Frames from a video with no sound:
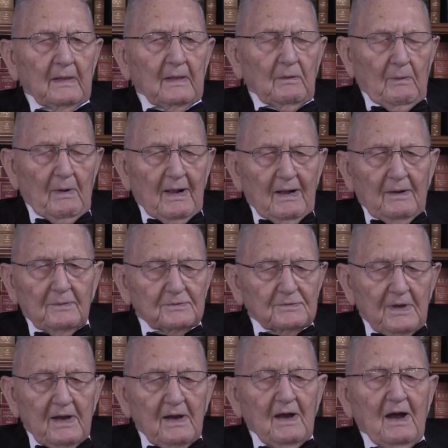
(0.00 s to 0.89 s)
While I was
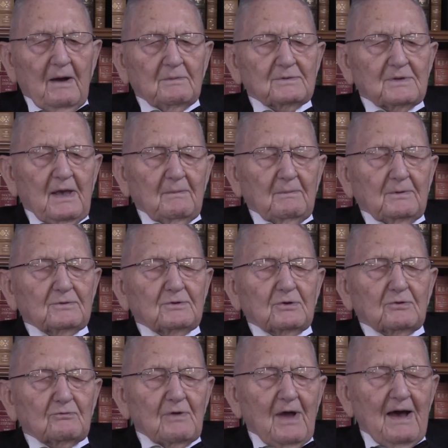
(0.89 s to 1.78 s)
there, I was able to
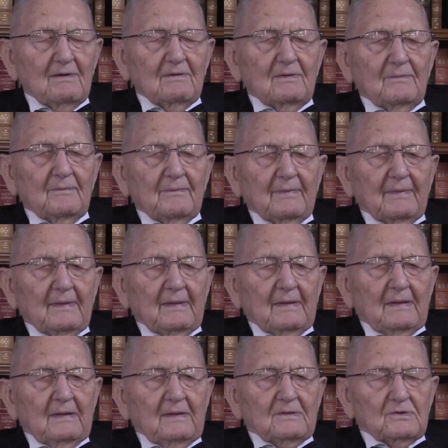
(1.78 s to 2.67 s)
travel
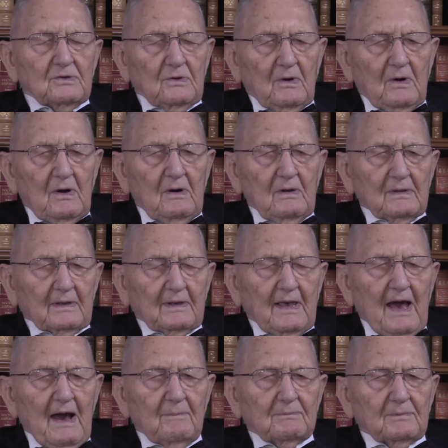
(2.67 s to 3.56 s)
to all the
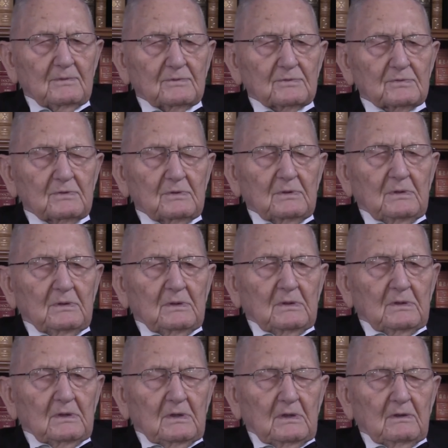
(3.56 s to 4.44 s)
capitals
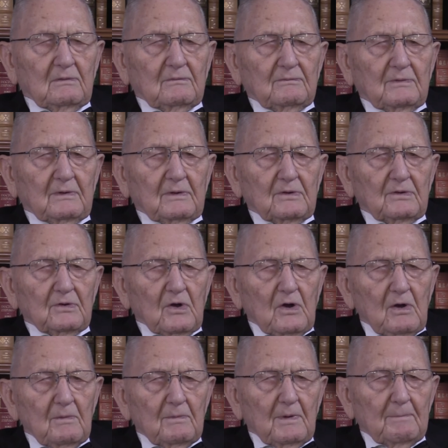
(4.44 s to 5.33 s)
of
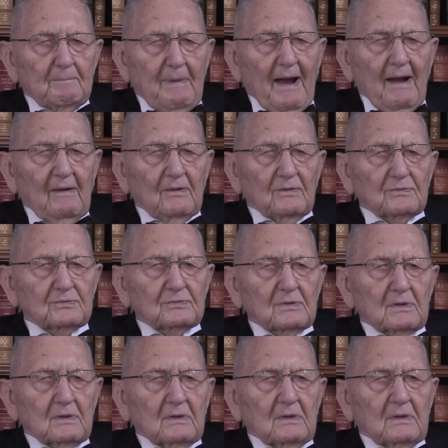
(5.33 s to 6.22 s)
Europe, of Paris,
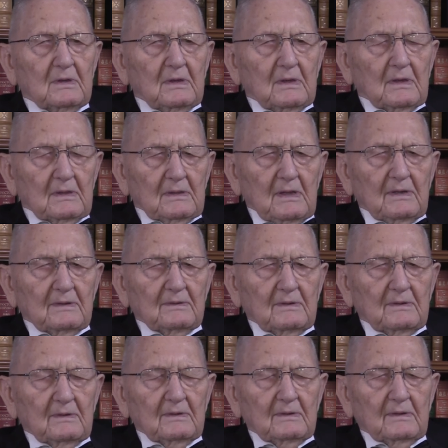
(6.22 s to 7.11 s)

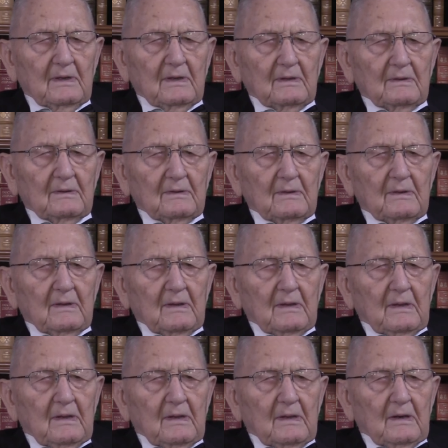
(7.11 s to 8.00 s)
London,
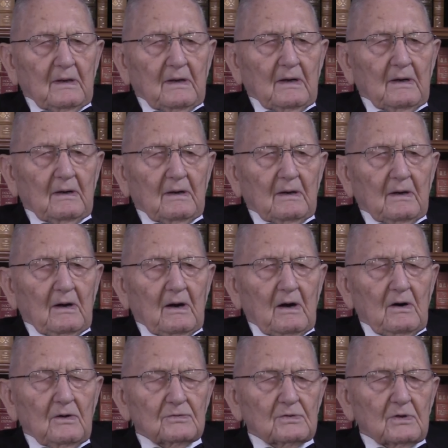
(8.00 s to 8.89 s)
and
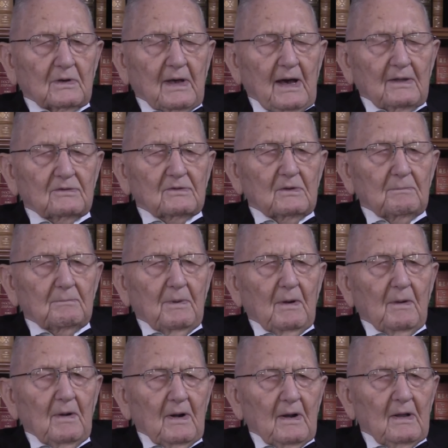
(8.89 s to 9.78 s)
also got to
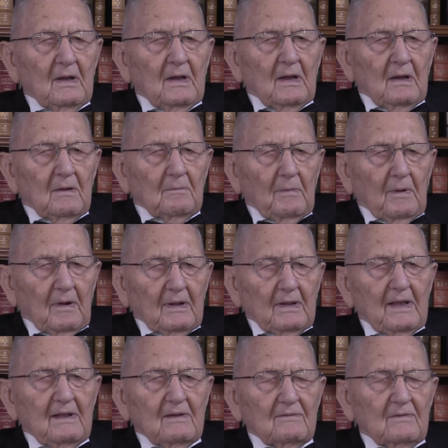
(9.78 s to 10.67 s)

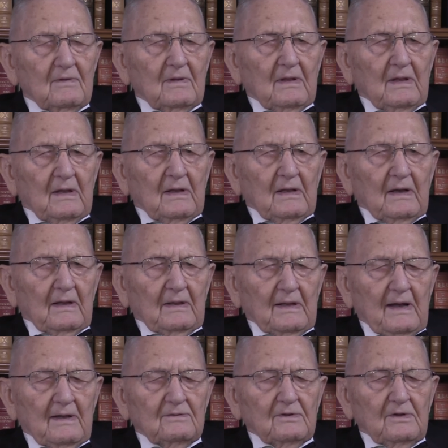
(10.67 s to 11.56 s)
Berlin in
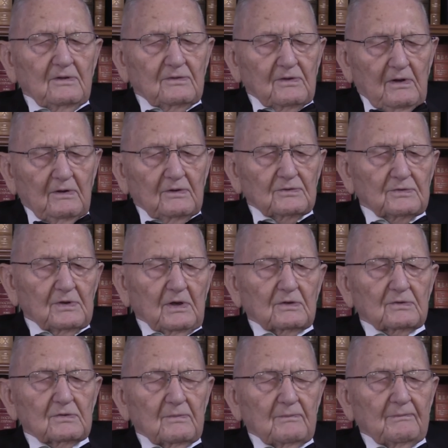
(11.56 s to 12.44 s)

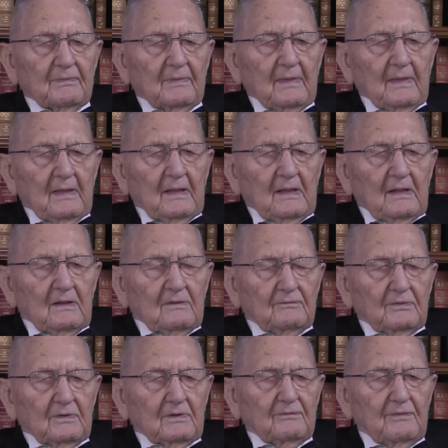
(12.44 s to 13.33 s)
1936
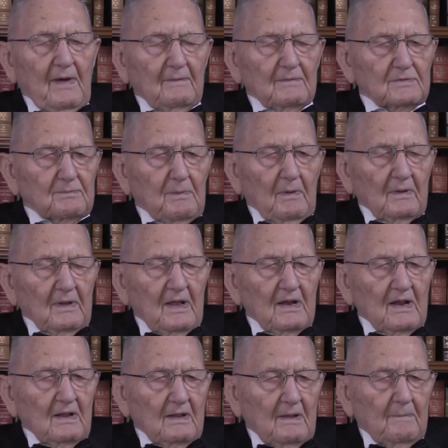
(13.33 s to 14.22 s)
for the famous Berlin
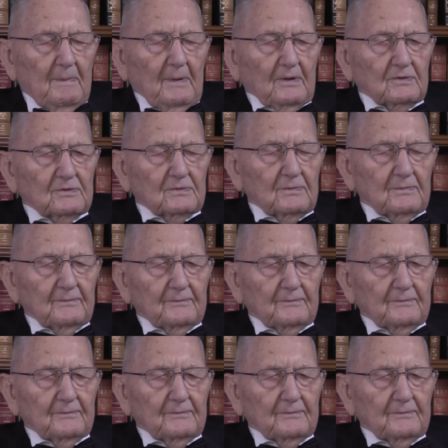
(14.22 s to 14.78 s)
Olympics.